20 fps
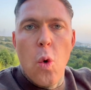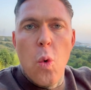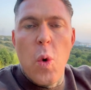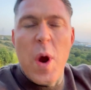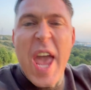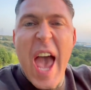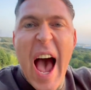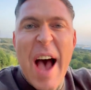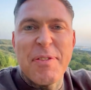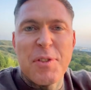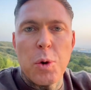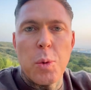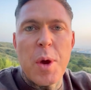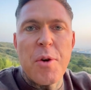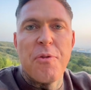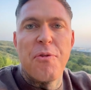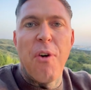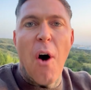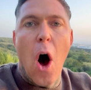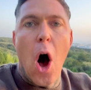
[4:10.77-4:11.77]
we have to
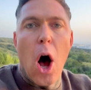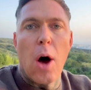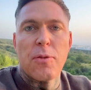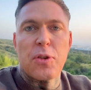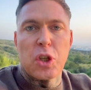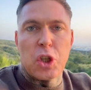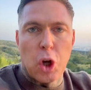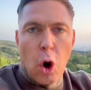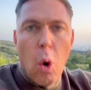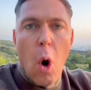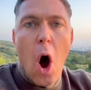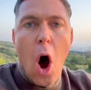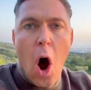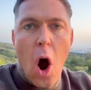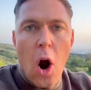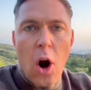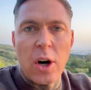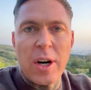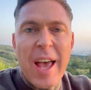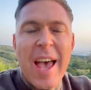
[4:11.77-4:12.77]
evolve so
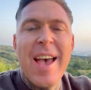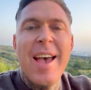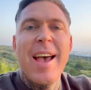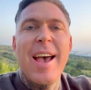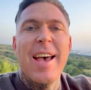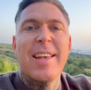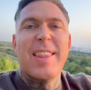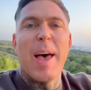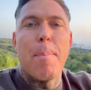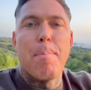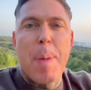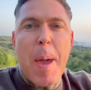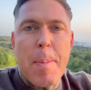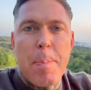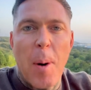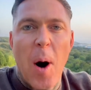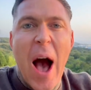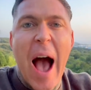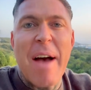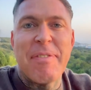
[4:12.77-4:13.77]
hard that
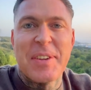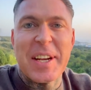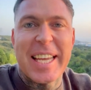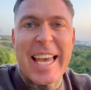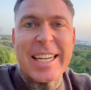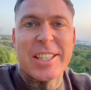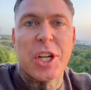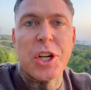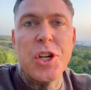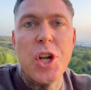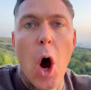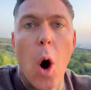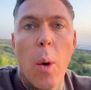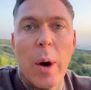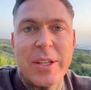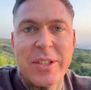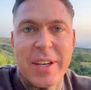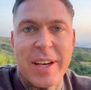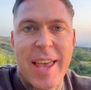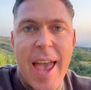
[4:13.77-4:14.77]
people have to get to
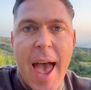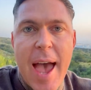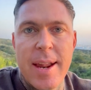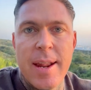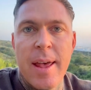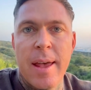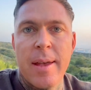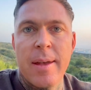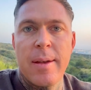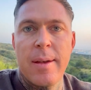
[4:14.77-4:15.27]
know us again.